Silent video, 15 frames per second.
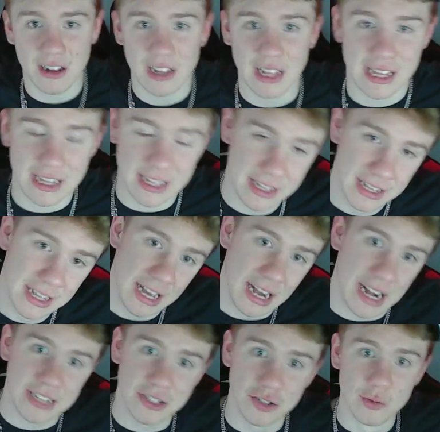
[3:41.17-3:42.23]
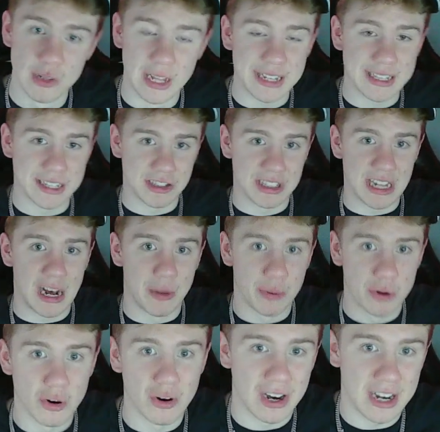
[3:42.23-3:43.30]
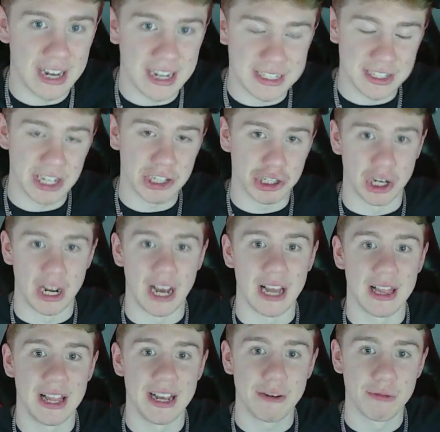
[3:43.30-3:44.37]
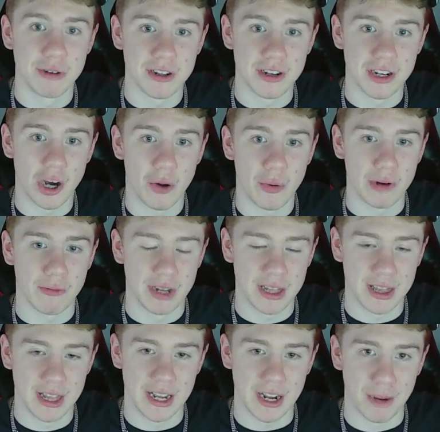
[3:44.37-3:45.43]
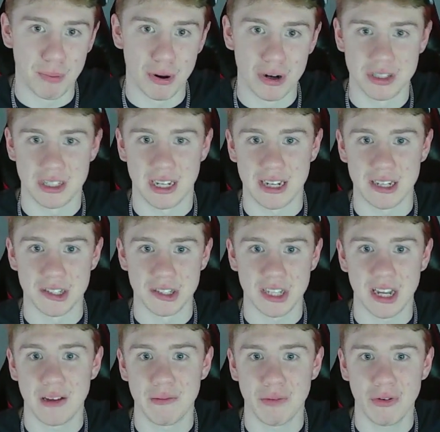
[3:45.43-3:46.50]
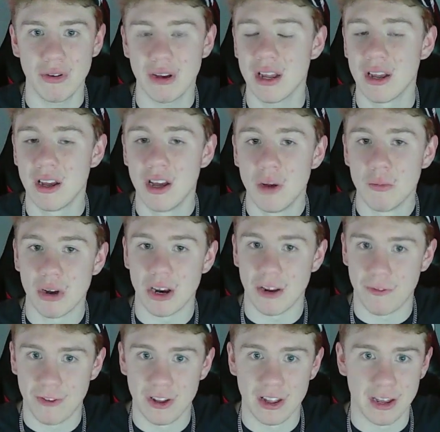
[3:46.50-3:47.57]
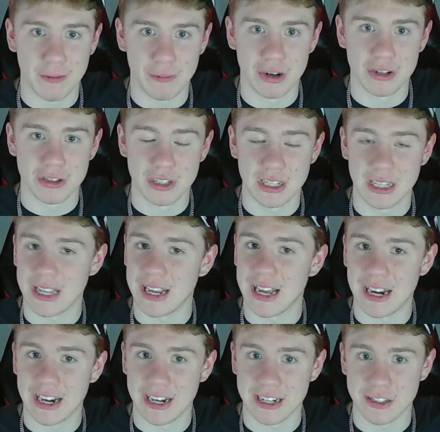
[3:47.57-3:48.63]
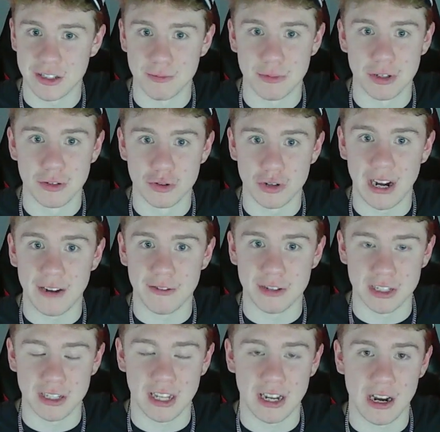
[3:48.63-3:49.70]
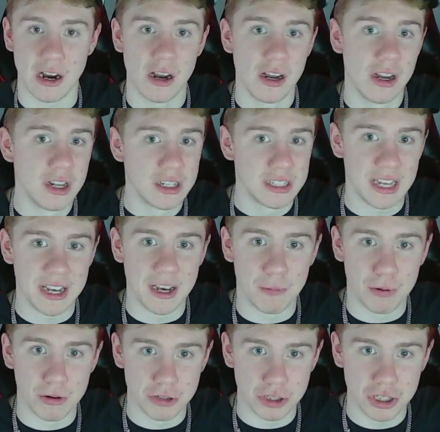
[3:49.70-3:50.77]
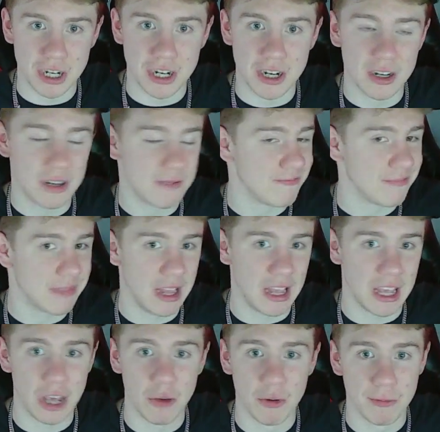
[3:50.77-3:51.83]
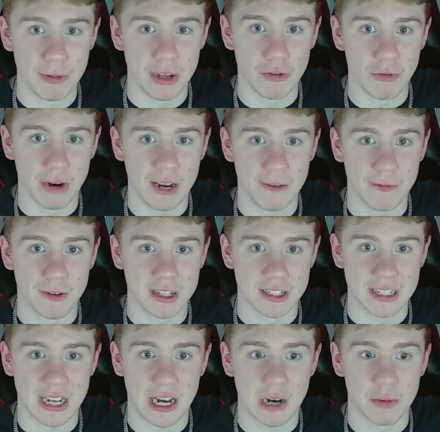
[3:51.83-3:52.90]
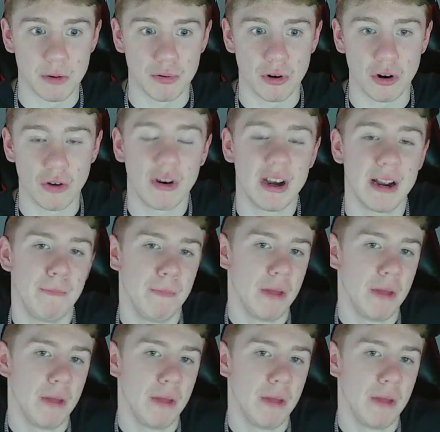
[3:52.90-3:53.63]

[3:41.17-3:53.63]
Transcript: Like, I do like the Sauber organization. I like where they're going with like a personnel standpoint, but I feel like personally they gotta get some new drivers in there. Teo Pocher, he would be great for the Sauber program.